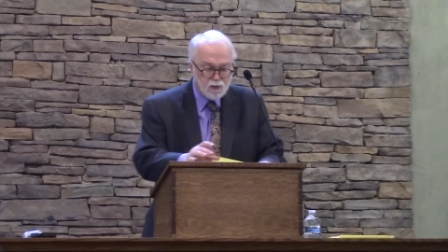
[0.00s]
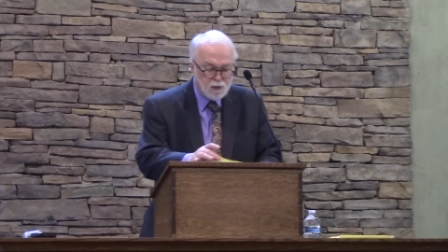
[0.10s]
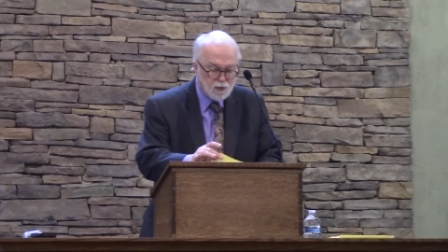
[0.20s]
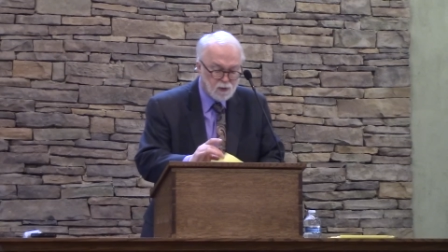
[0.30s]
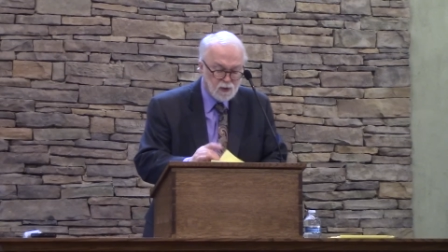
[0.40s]

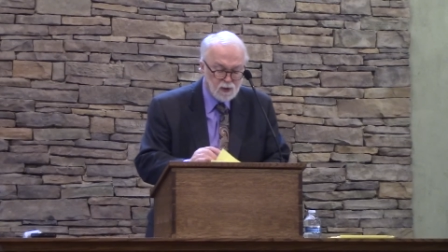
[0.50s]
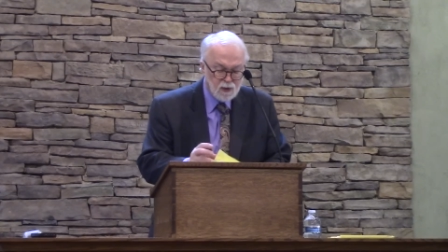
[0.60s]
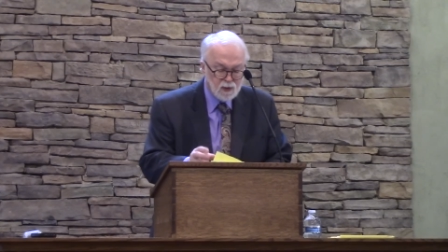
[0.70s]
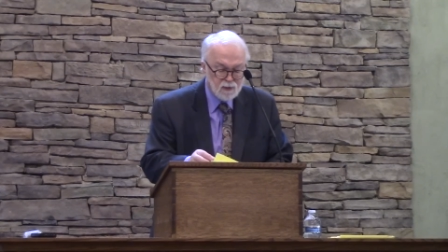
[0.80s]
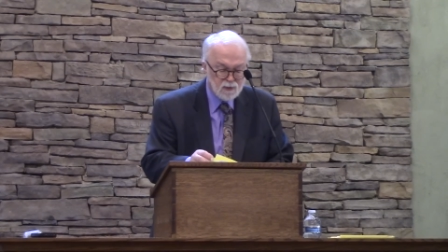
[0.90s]

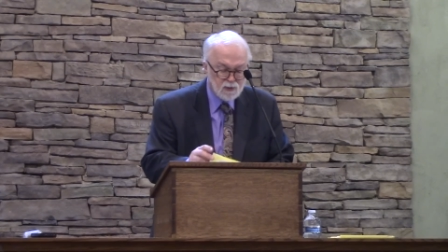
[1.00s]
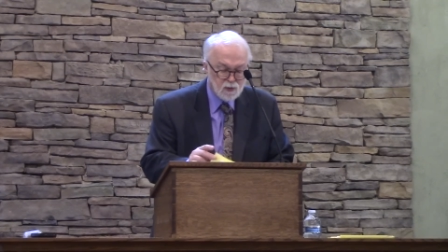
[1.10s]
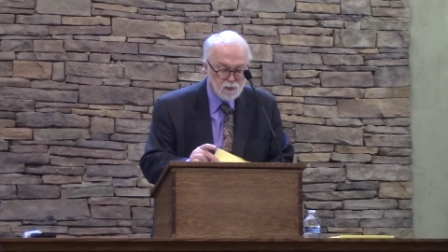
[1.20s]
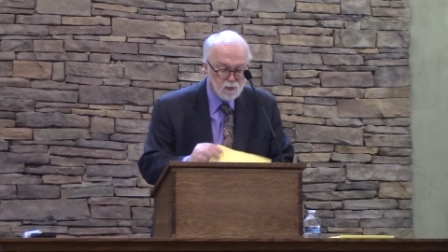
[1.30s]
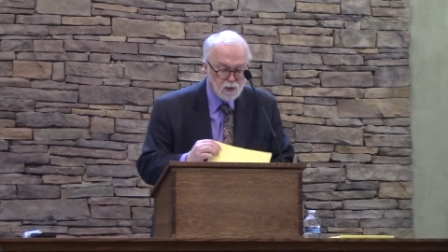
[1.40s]
Luther in
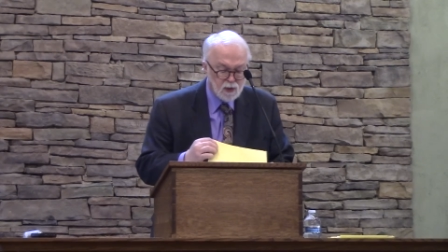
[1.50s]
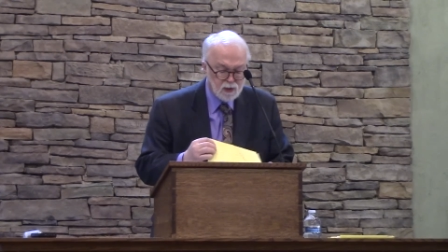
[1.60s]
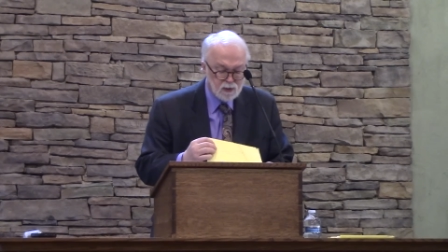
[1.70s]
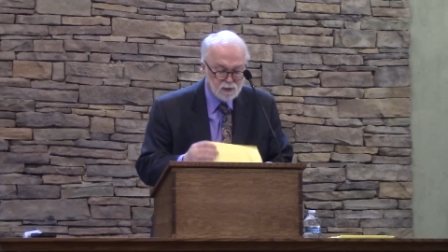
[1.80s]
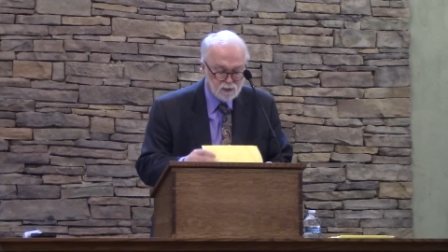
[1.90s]
certain
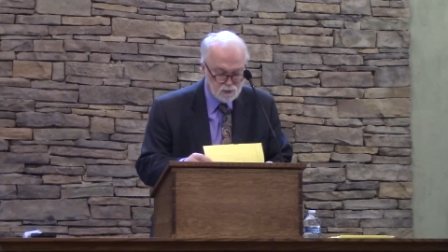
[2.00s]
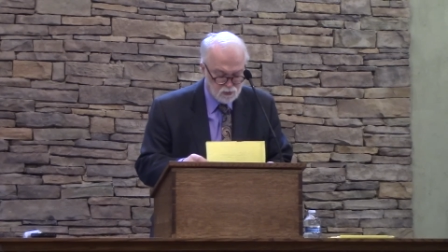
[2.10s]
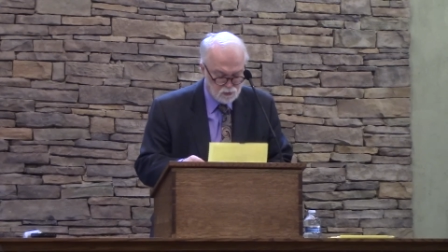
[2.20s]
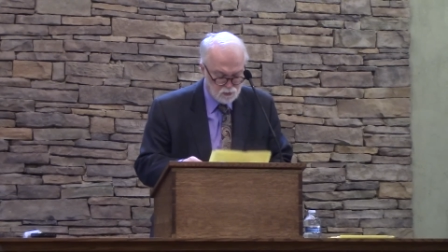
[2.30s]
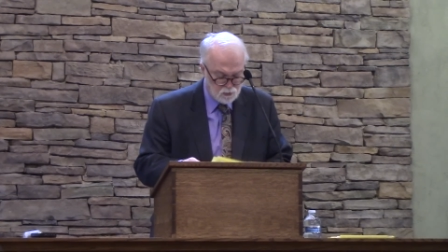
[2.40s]
ways
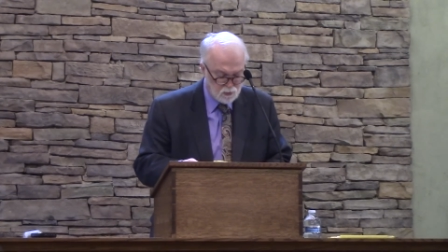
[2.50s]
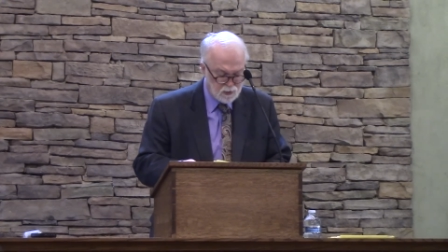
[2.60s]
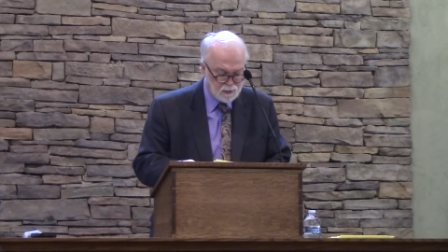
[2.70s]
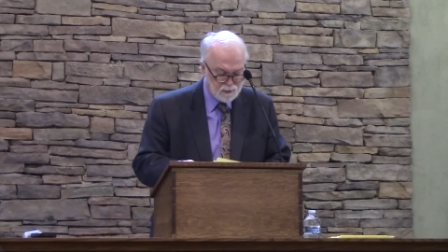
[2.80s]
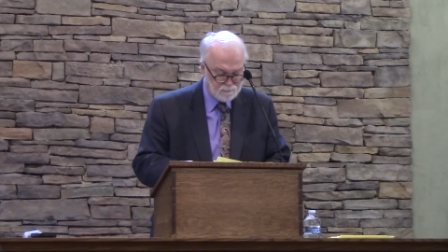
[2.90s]

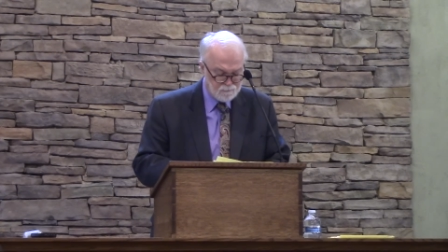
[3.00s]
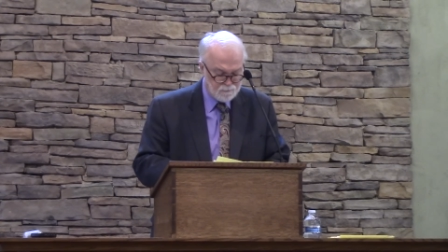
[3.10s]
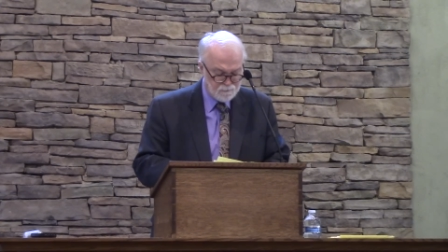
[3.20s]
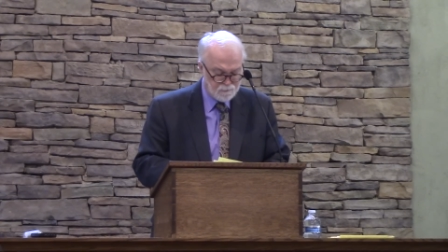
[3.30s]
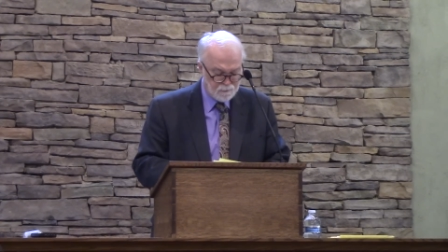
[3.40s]
to
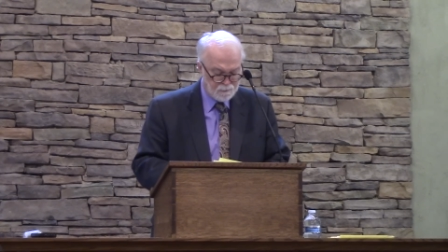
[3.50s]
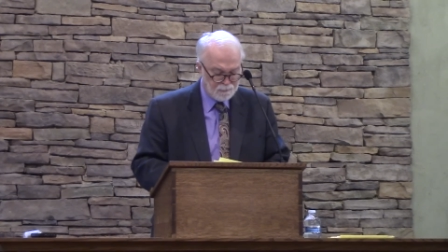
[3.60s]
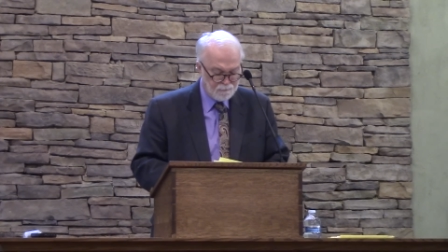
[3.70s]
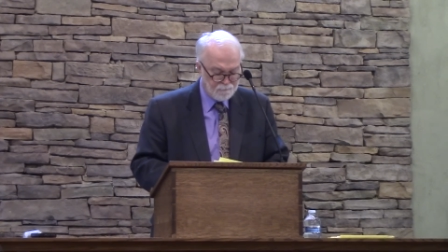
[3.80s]
um,